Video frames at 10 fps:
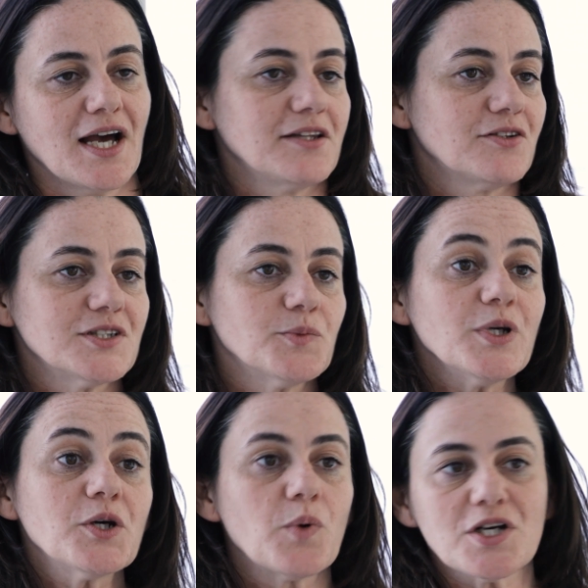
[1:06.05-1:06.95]
And there is a
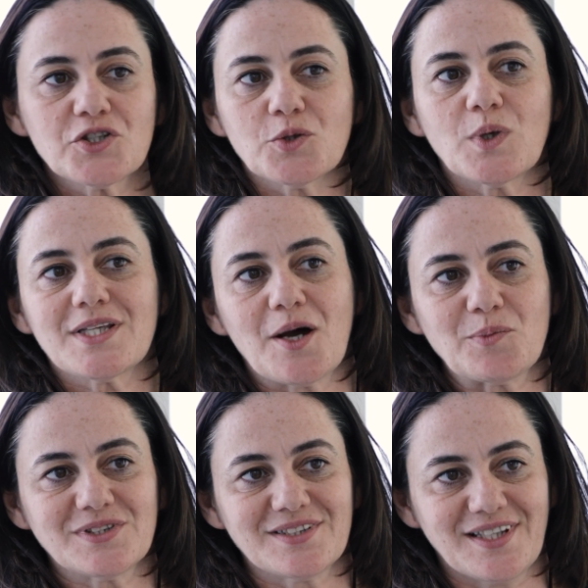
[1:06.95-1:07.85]
big question what
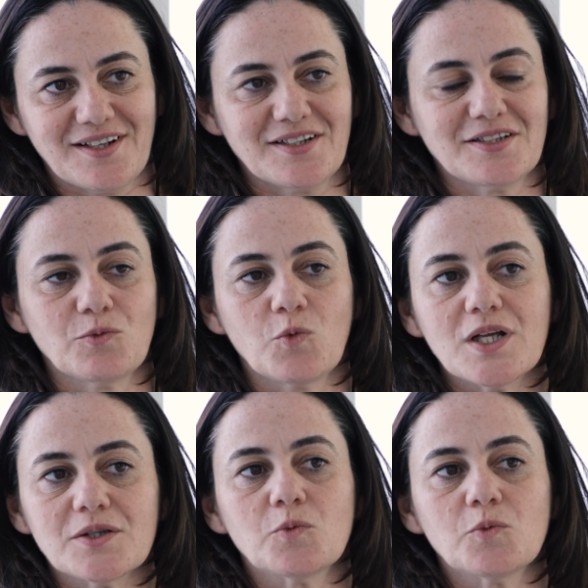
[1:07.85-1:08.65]
happens there and